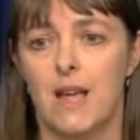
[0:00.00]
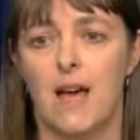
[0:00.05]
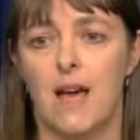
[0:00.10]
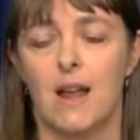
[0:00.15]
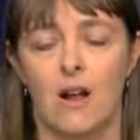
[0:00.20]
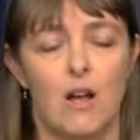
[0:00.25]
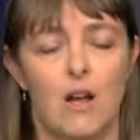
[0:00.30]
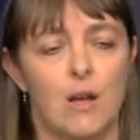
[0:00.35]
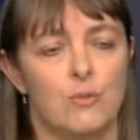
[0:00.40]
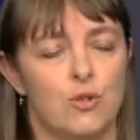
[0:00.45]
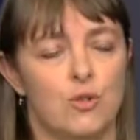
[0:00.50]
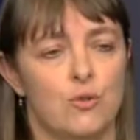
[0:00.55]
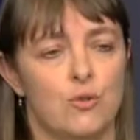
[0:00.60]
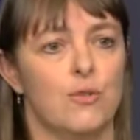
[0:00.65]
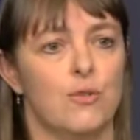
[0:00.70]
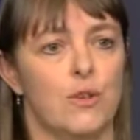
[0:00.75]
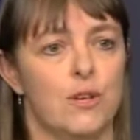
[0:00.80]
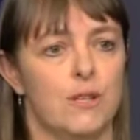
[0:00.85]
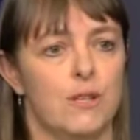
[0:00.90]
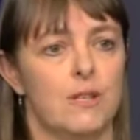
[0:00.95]
And I am
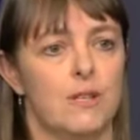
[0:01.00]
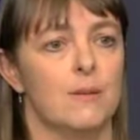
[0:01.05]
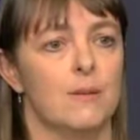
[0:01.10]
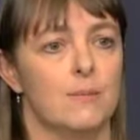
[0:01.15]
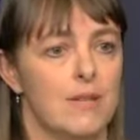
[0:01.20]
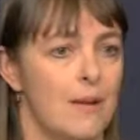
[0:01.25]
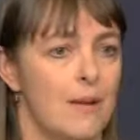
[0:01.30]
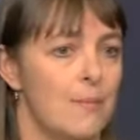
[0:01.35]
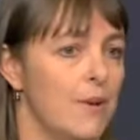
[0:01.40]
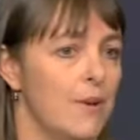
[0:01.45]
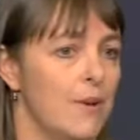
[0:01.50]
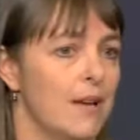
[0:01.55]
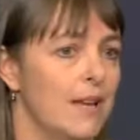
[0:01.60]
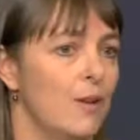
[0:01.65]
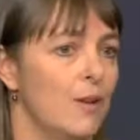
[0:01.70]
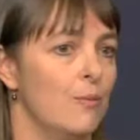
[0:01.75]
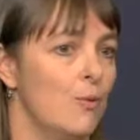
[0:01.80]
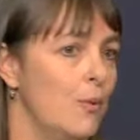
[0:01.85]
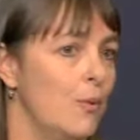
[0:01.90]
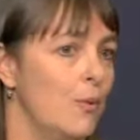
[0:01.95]
sure that in September
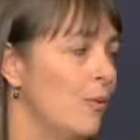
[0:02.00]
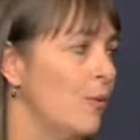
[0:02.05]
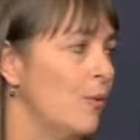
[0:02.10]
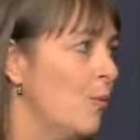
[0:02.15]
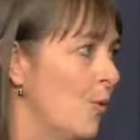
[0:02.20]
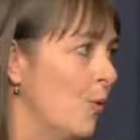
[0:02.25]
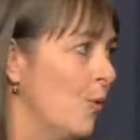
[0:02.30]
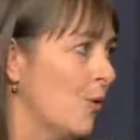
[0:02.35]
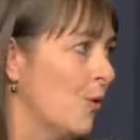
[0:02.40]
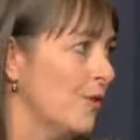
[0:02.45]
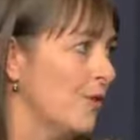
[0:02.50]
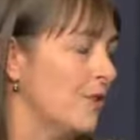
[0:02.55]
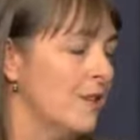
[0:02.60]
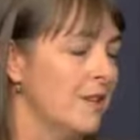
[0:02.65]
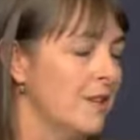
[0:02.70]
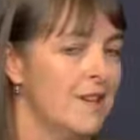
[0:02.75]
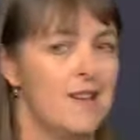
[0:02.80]
it will be rewarded.